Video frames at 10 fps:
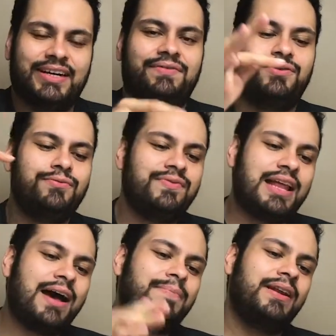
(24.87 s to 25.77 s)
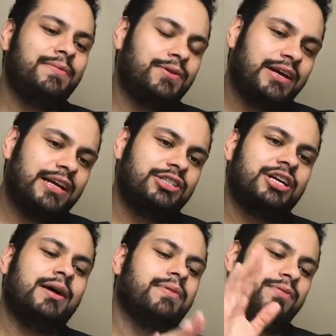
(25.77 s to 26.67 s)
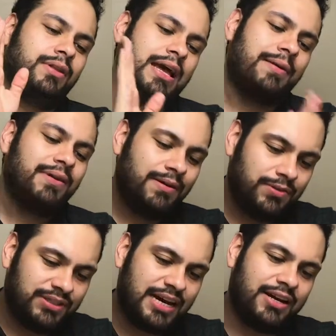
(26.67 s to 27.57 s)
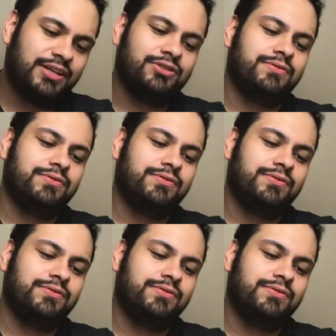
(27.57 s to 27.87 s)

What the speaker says: If you've not been able to get a job, if you've not been able to side hustle,